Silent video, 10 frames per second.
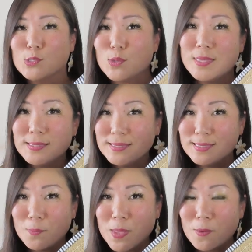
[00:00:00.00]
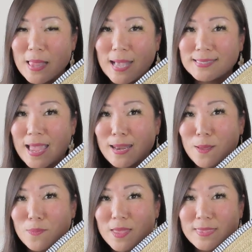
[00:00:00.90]
So this is the Bee Relaxed
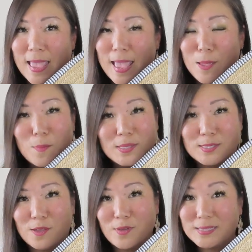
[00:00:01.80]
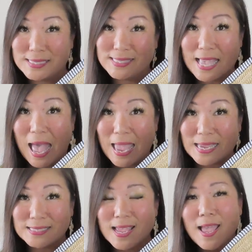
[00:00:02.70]
item that they must have
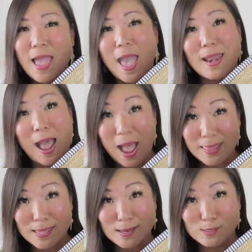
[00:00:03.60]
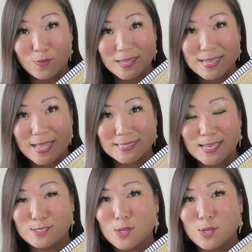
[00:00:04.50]
designed, and I think it is fantastic.